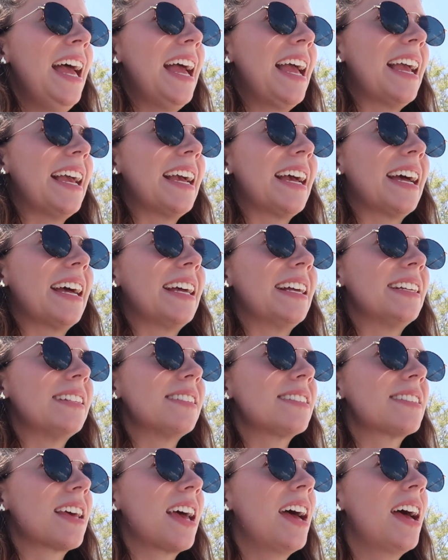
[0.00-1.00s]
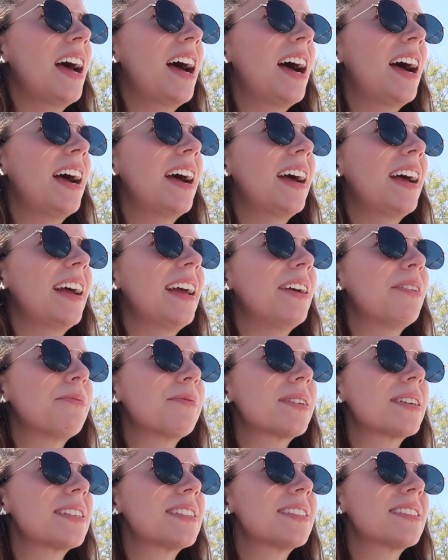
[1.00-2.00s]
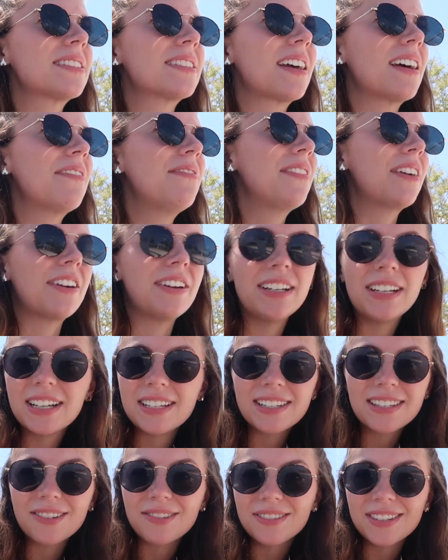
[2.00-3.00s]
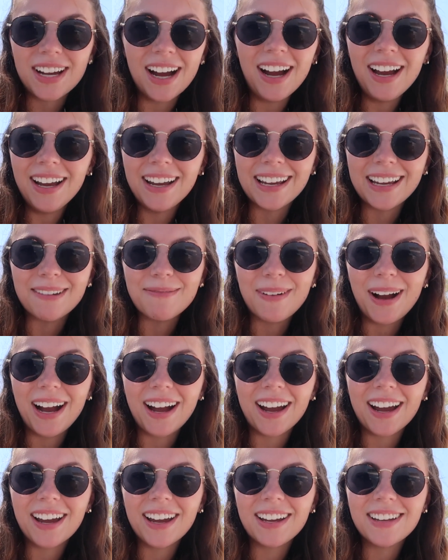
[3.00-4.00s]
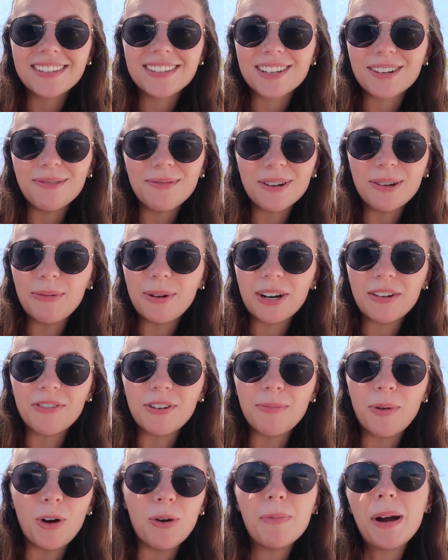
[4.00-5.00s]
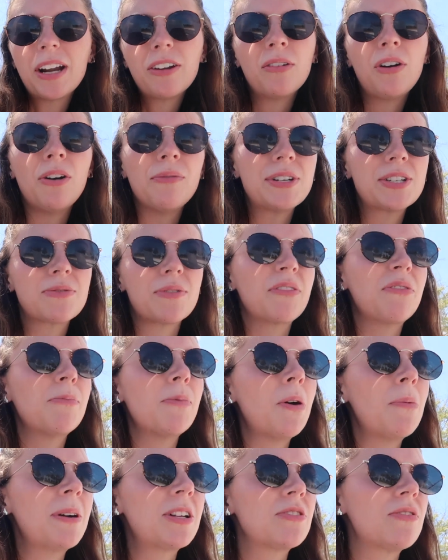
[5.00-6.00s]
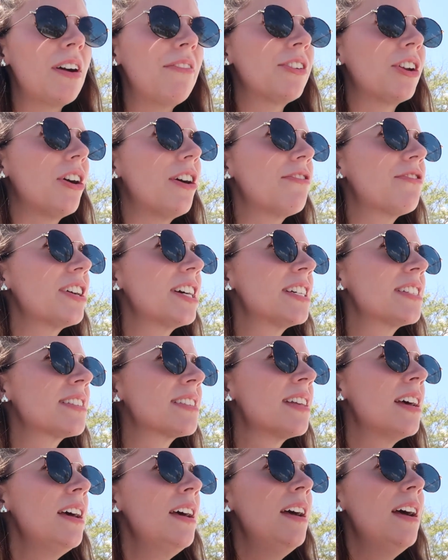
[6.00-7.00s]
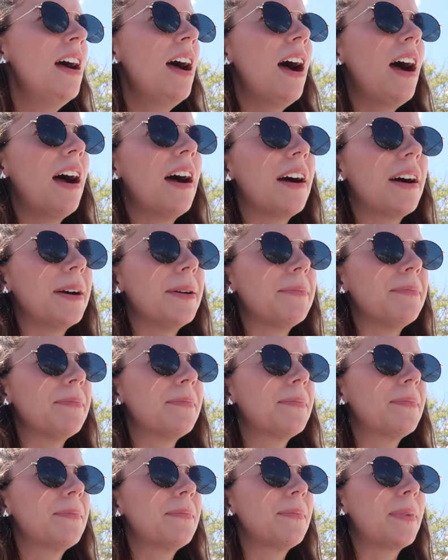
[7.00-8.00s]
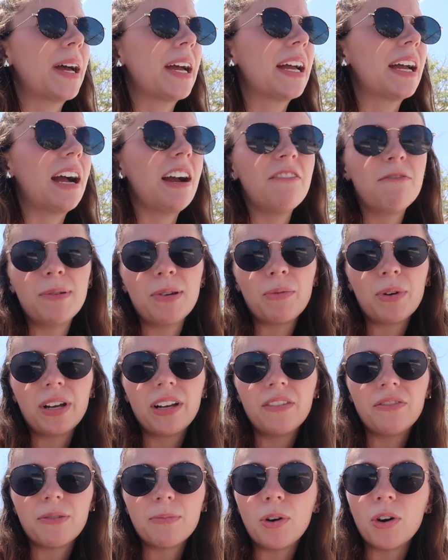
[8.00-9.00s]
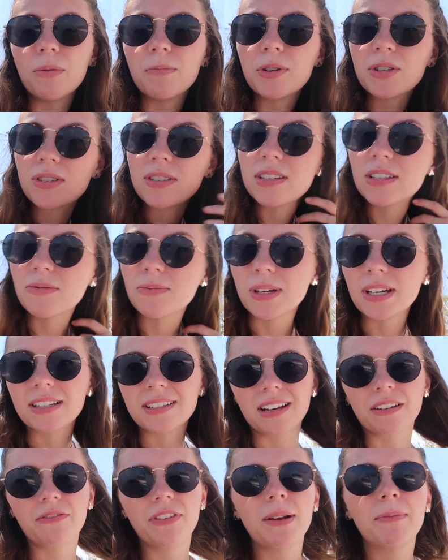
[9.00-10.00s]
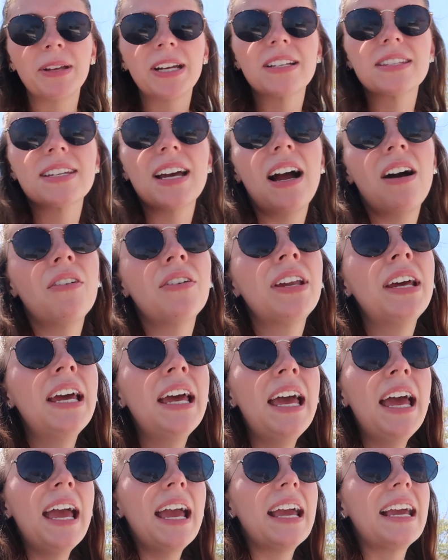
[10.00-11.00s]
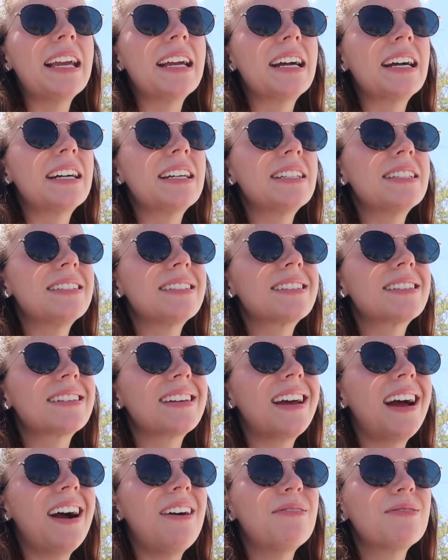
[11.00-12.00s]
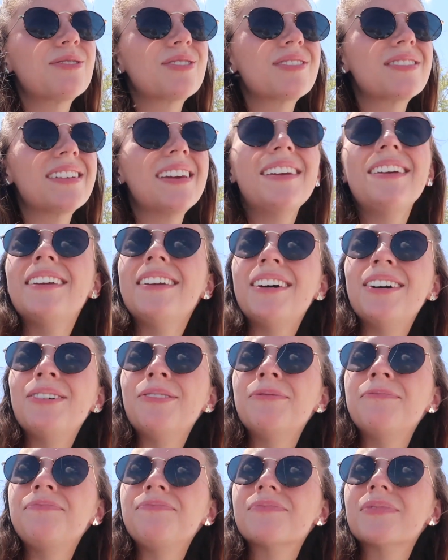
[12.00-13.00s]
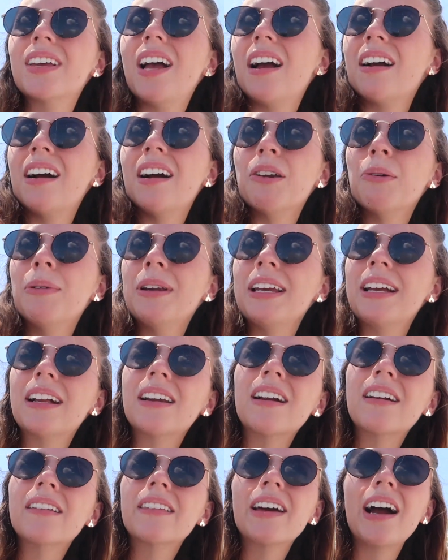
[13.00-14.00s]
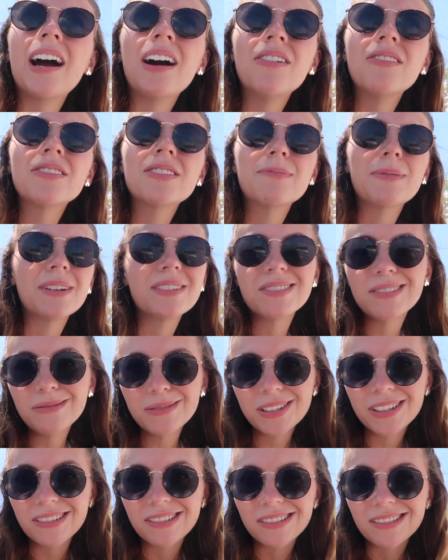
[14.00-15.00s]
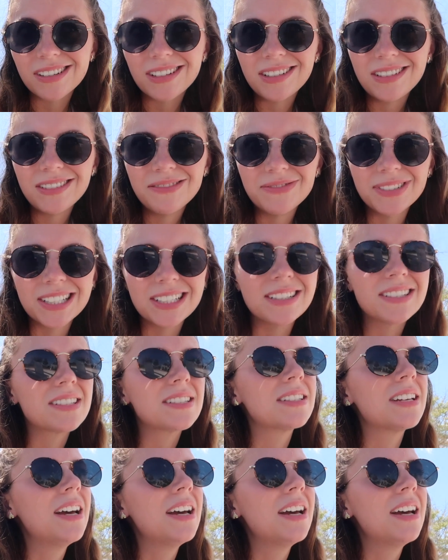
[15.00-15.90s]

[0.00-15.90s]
and it was a very nice little time. I didn't want to work from home. I don't always work from home. I do have an office, um, but I've been working from home most of this week because I have family in town and I was just like, you know, I kind of want to get out of the house, but I don't want to go to the office.